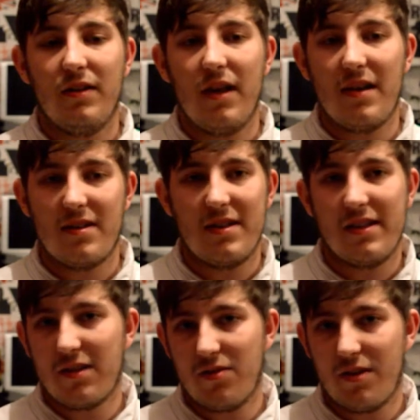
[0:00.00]
as I said,
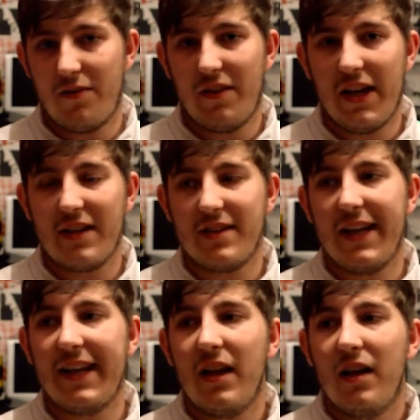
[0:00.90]
that's also very
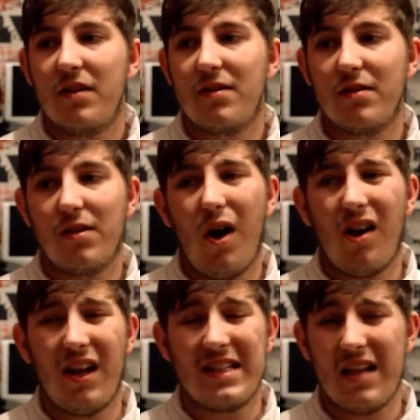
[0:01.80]
handy. There's also
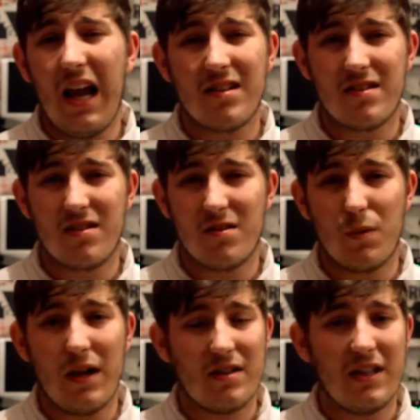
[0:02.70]
online tests as
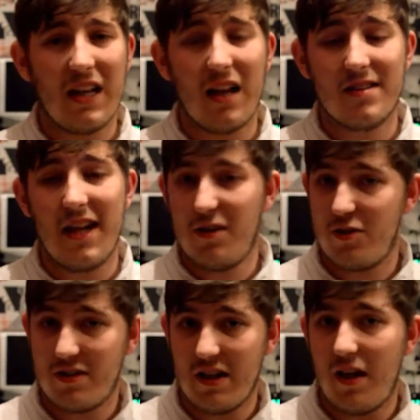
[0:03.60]
well, so you can test
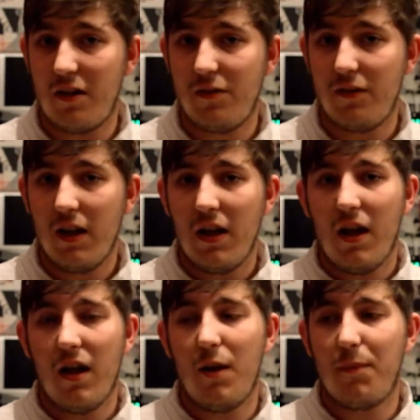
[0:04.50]
yourself.
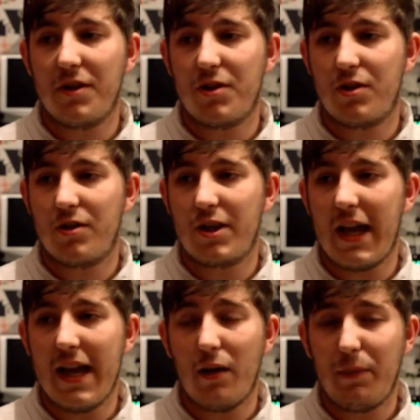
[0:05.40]
The
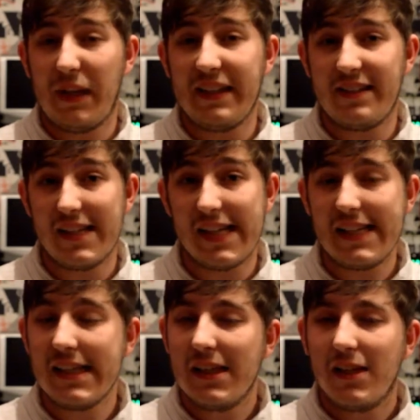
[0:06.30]

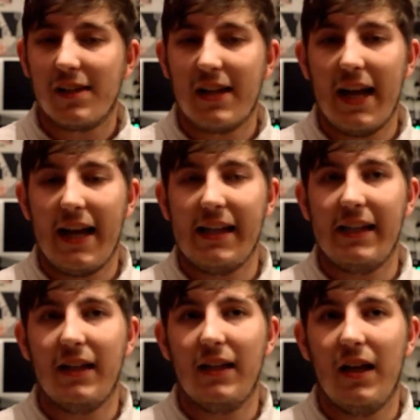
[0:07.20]
JLPT,
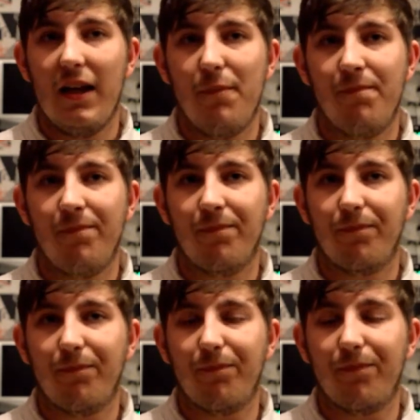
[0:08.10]
they
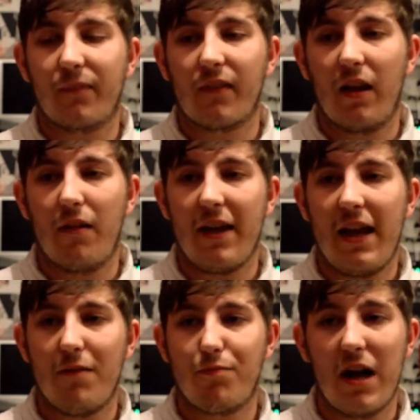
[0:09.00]

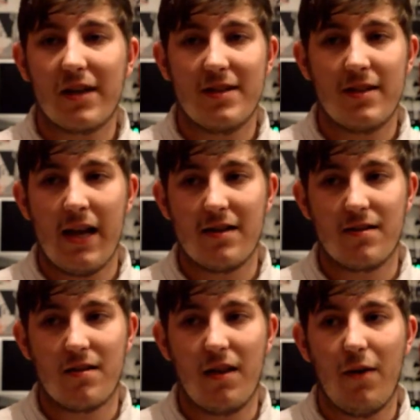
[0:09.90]
have practice
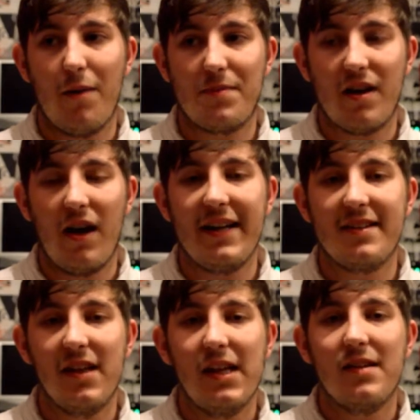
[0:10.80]
tests on their
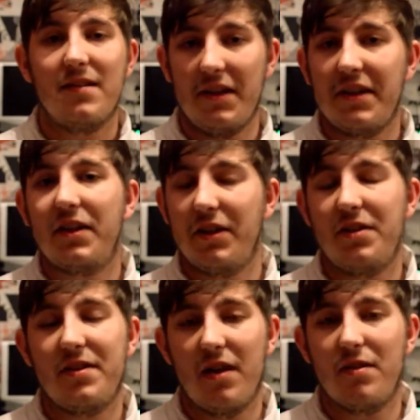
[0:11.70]
website, so you can
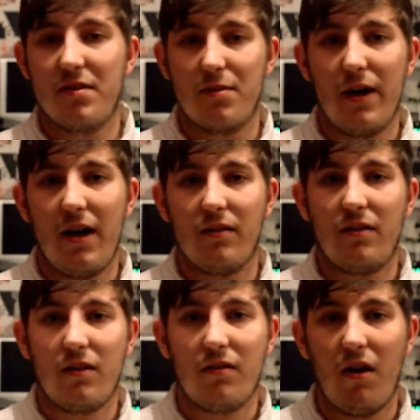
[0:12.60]
use those as well
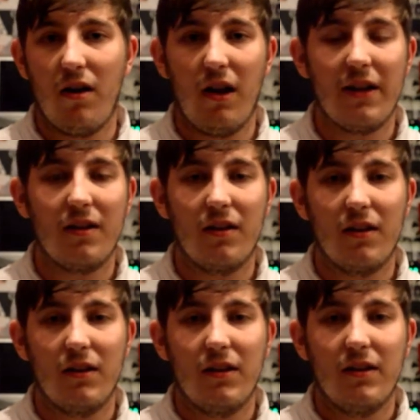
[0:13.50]
to try and like
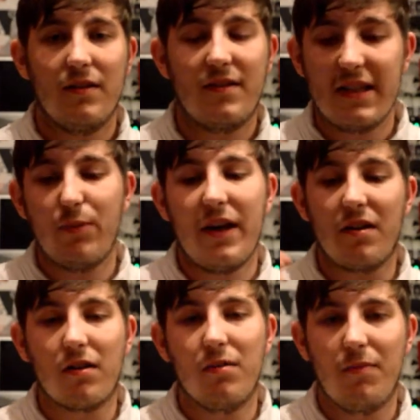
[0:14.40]
see where
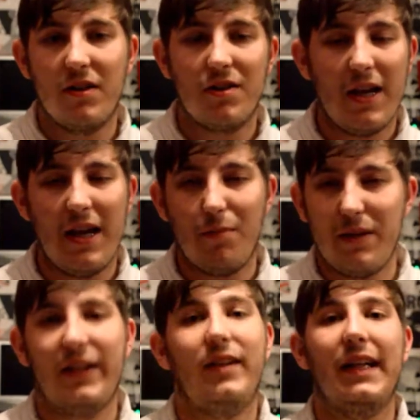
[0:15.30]
you come on the
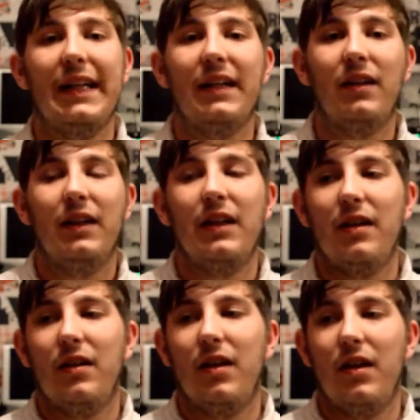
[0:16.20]
JLPT.
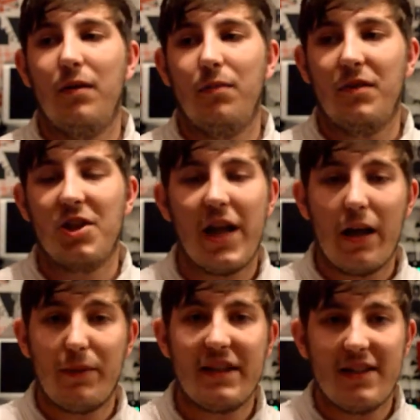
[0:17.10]
The
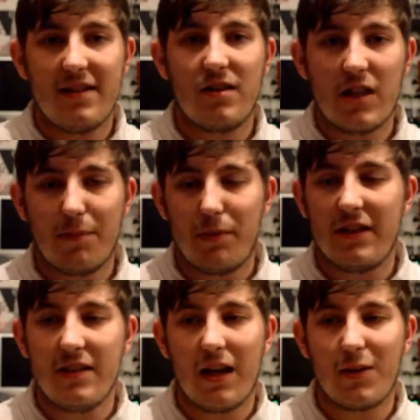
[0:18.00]
JLPT is the
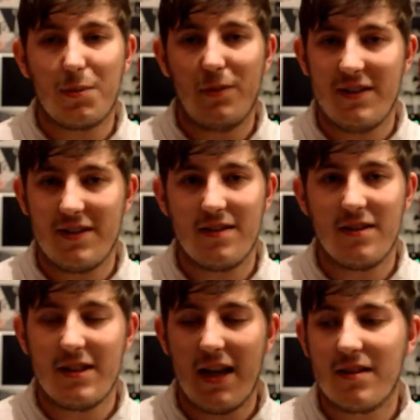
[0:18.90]
Japanese language
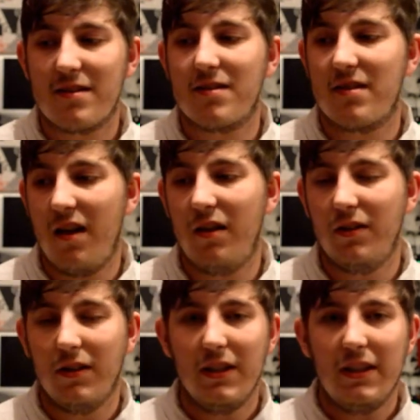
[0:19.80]
proficiency test, so
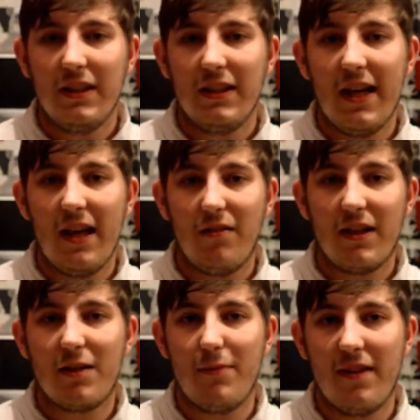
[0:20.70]
yeah, I
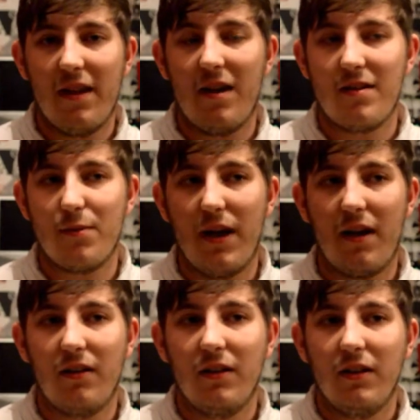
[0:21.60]
recommend that as
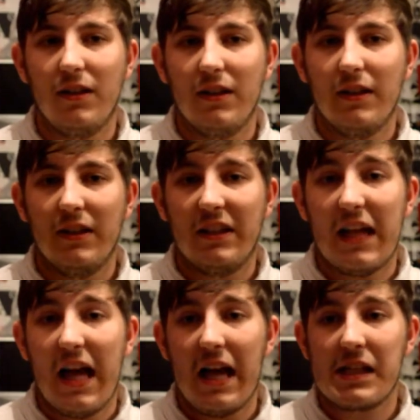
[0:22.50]
well.
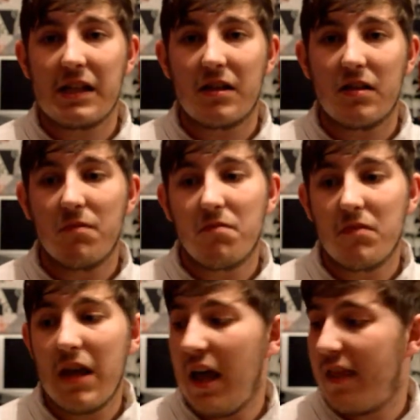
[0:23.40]
And
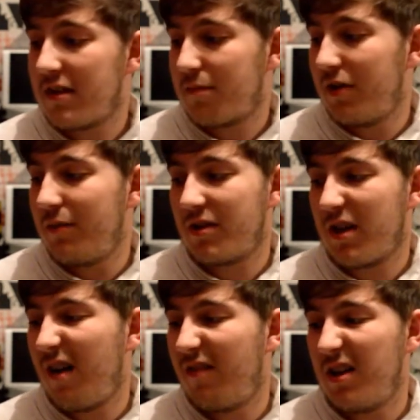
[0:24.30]
yeah, that's pretty much
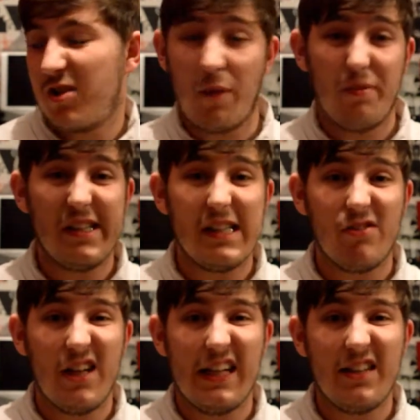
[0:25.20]
how I've learnt Japanese
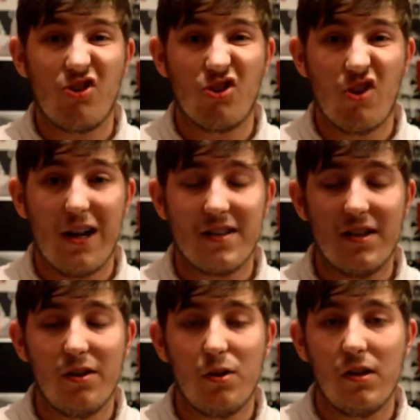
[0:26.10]
really, just trying
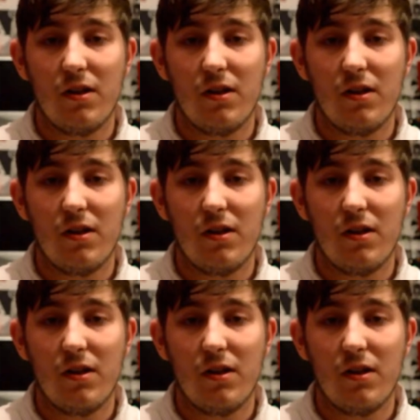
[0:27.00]
to